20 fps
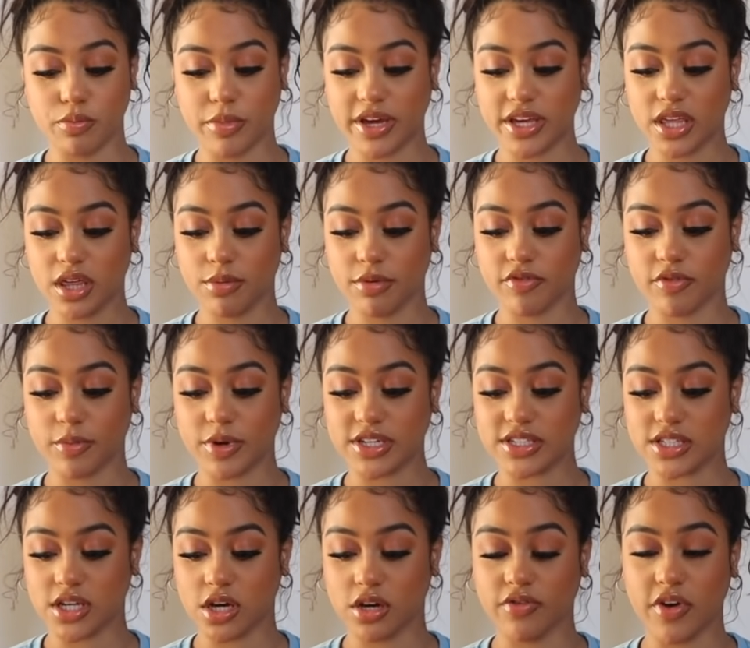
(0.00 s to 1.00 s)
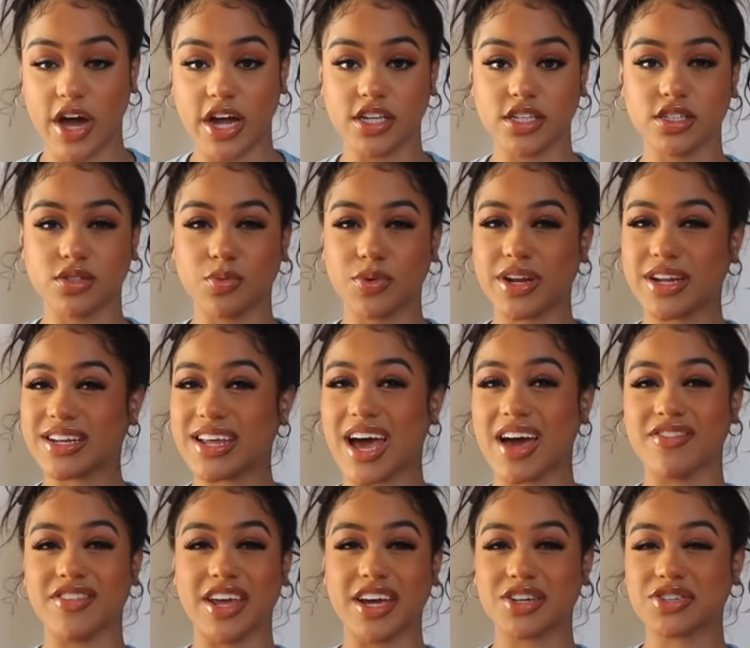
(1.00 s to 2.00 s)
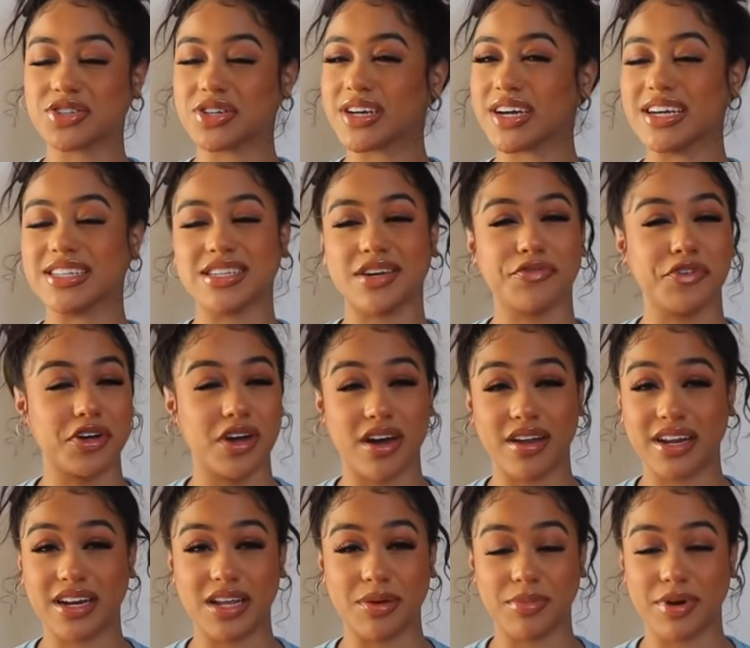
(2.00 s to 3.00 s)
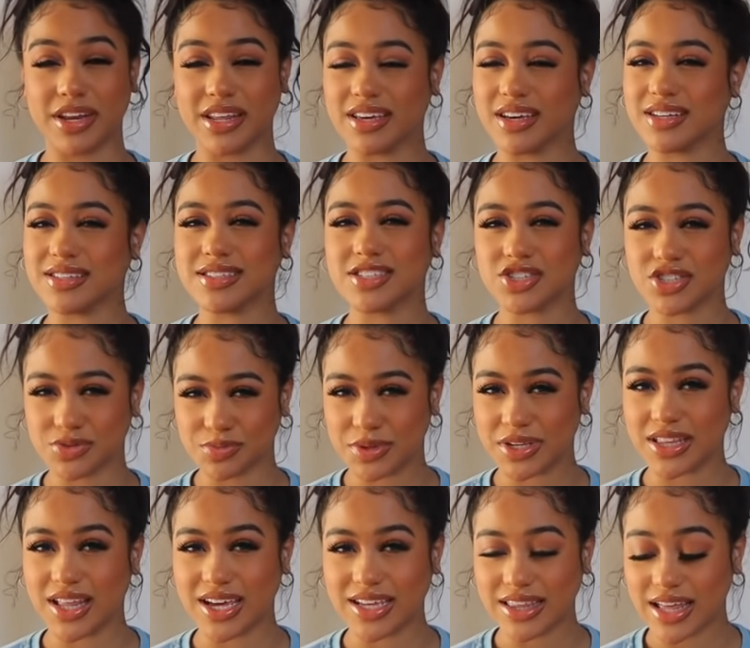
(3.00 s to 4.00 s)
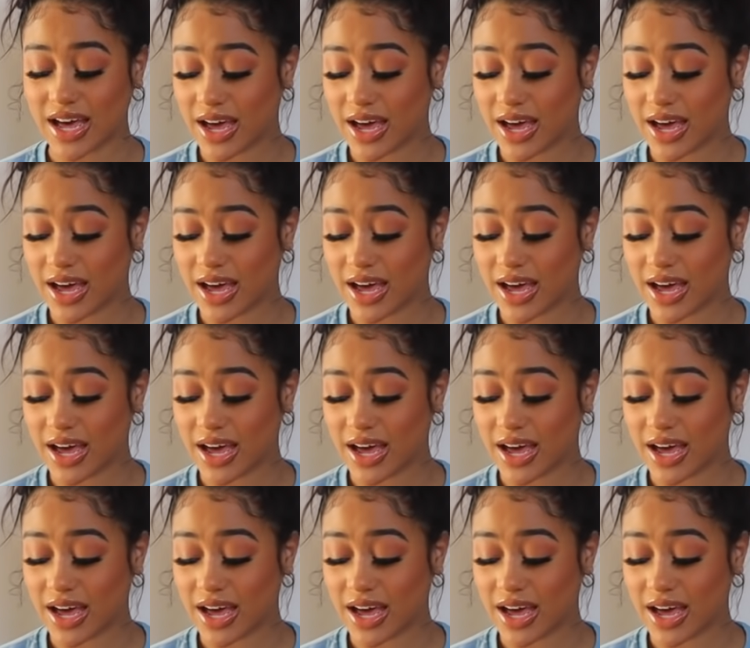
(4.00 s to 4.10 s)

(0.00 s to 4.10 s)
I might keep it for myself. I just wanted to have an extra in case I forgot anybody because it just be like